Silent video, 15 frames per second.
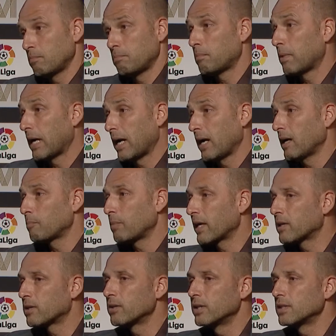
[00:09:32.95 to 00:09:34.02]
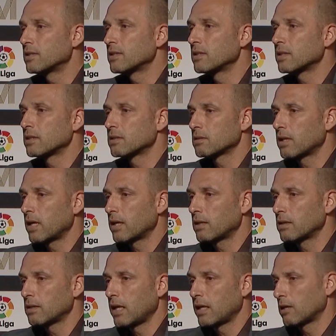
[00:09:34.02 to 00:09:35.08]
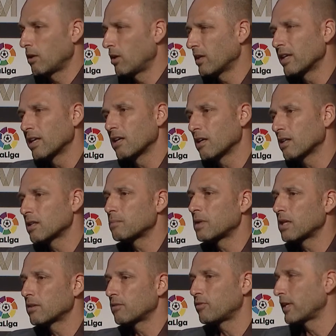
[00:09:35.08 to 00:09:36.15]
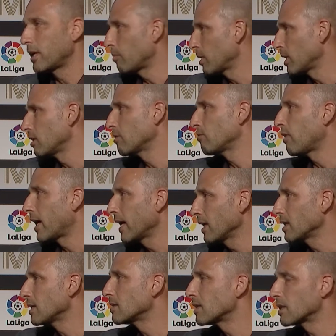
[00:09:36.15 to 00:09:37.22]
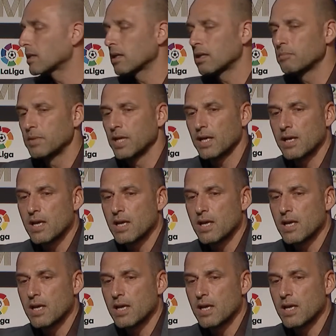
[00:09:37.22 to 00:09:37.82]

by, by coincidence and, and learning a lot about the phenomenon of violence in Colombia,